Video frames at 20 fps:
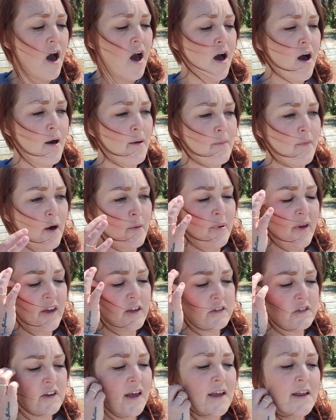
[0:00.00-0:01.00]
Um, on
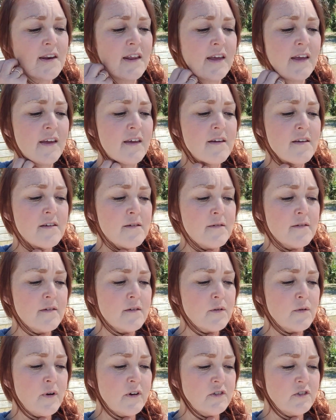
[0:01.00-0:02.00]
page 90,
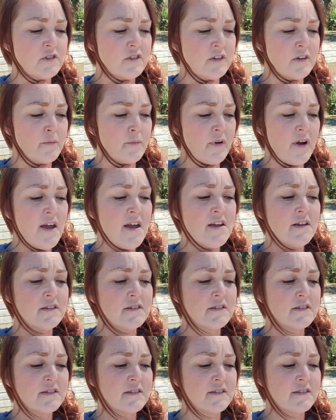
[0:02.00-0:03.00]
question number
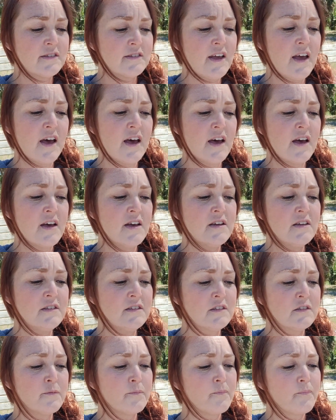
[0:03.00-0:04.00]
eight
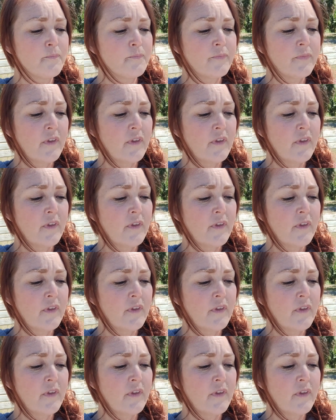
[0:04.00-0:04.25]
says,